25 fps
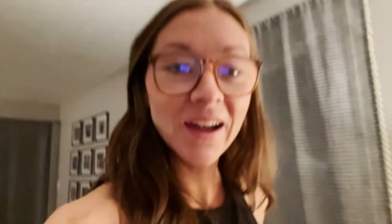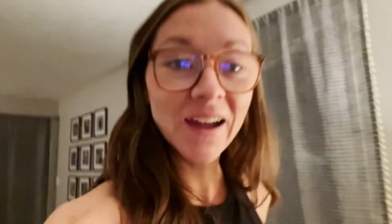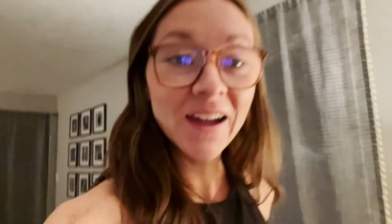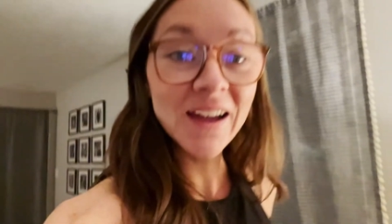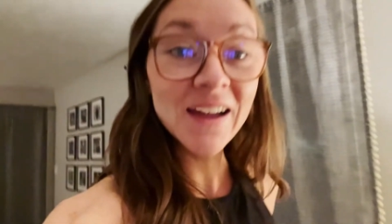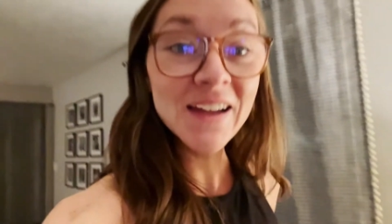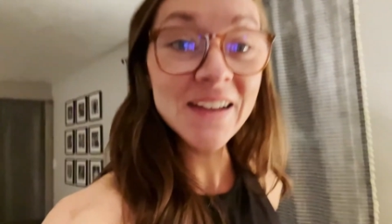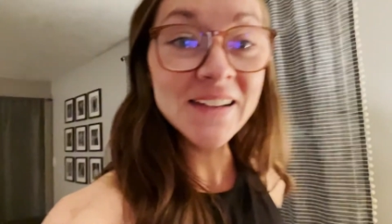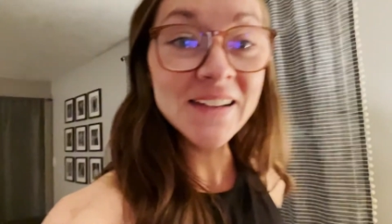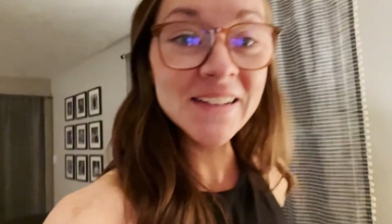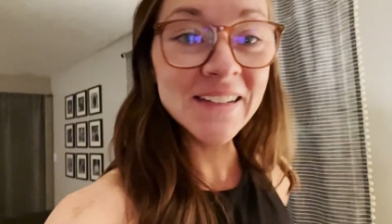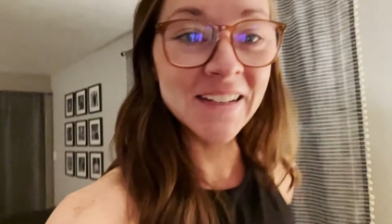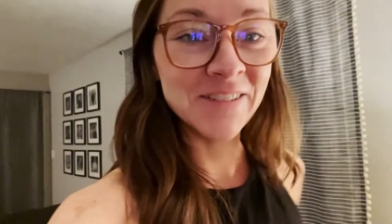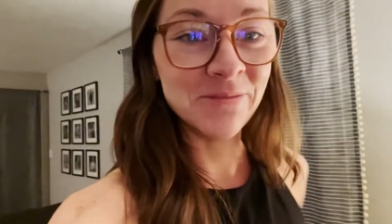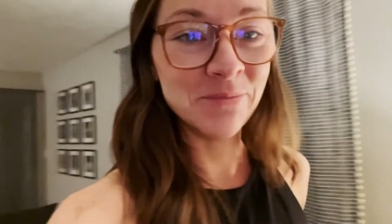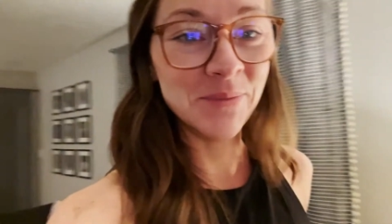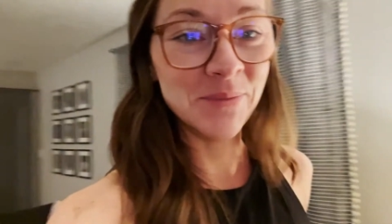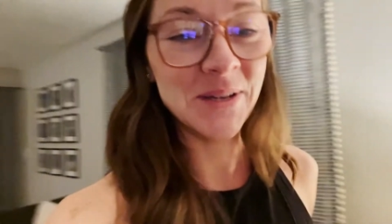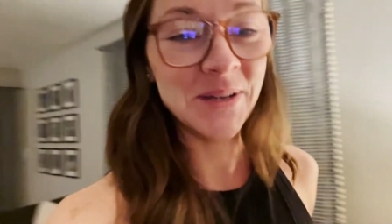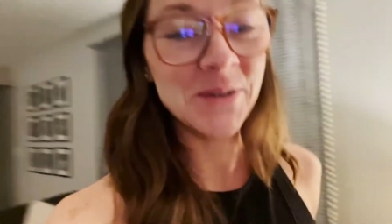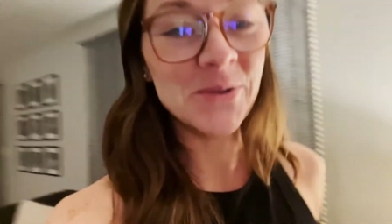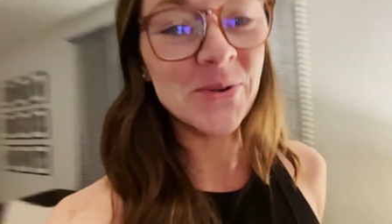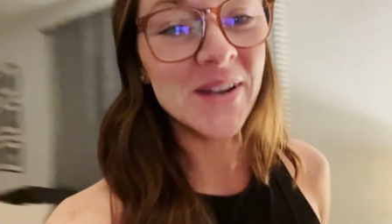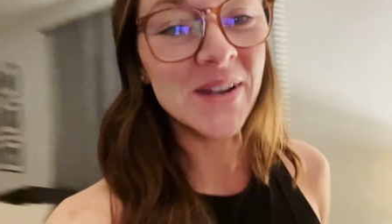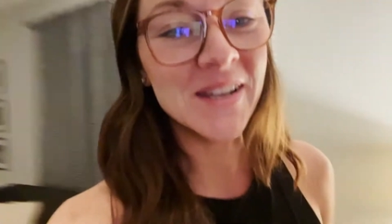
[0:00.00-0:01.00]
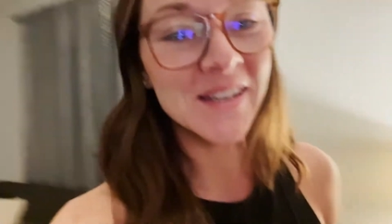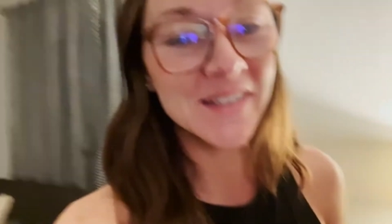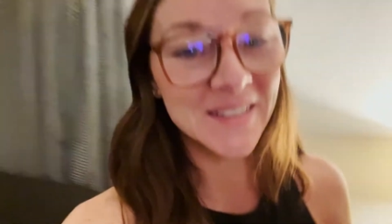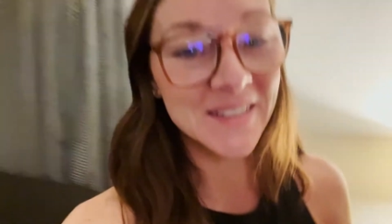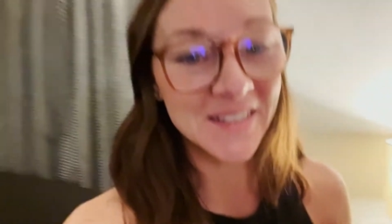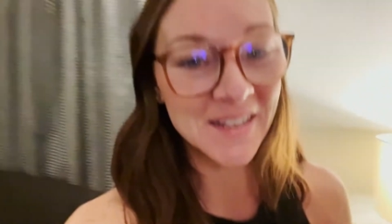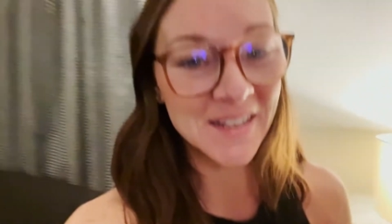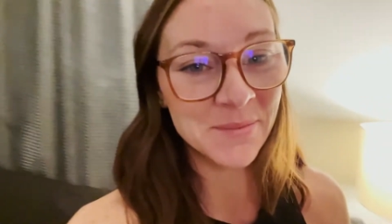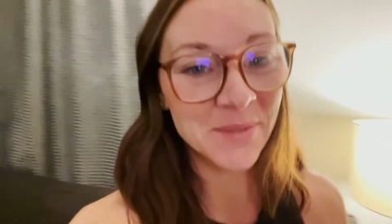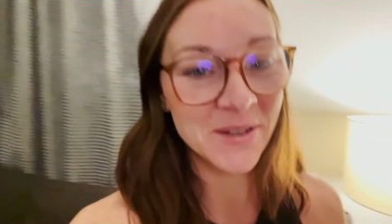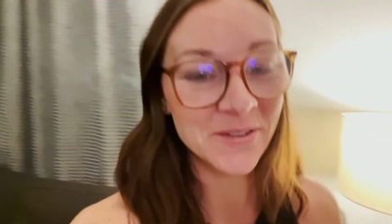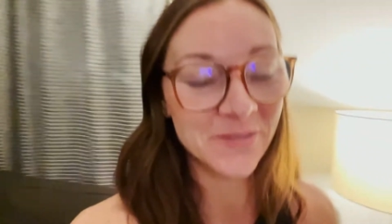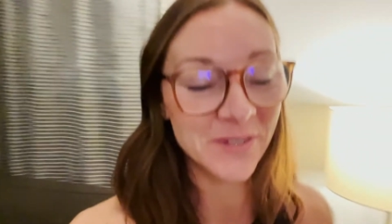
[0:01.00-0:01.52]
I have my quiet
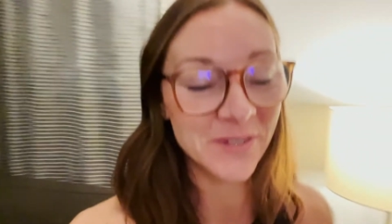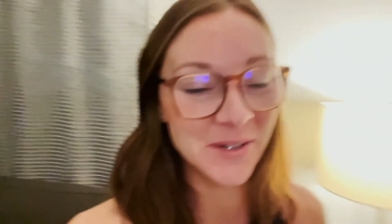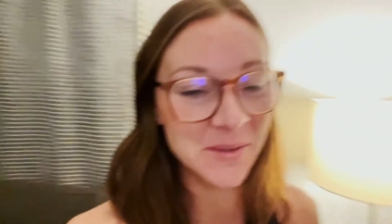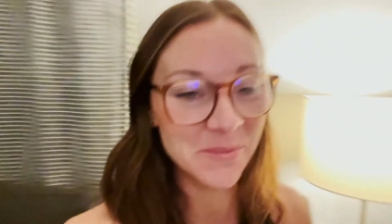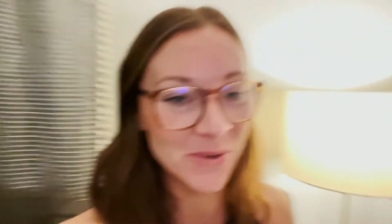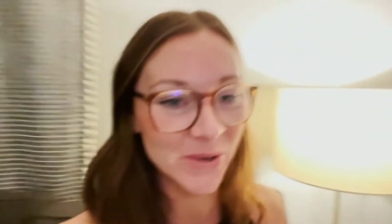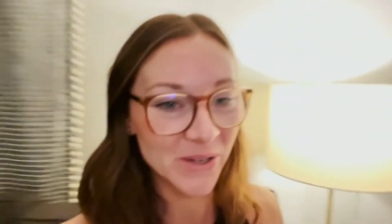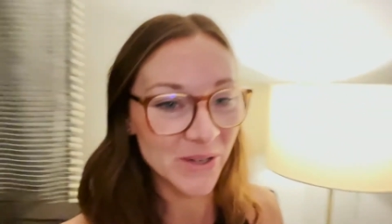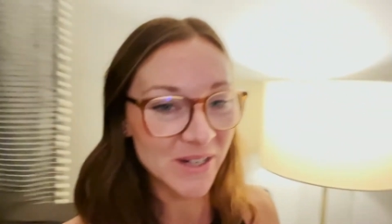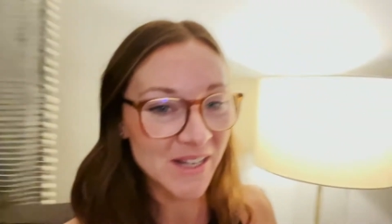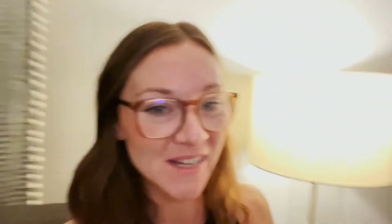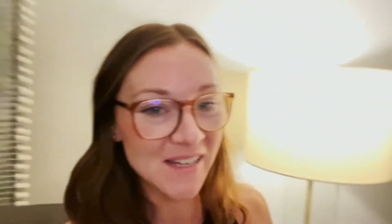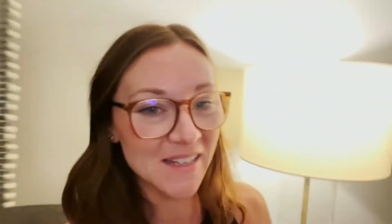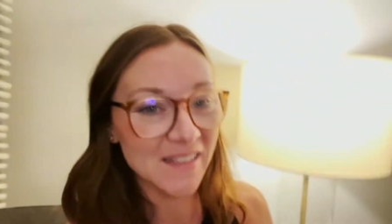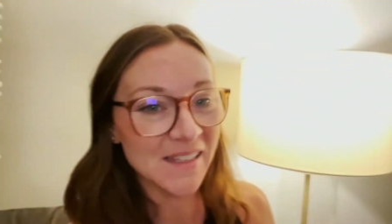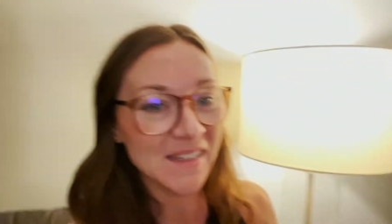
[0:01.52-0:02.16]
time every morning.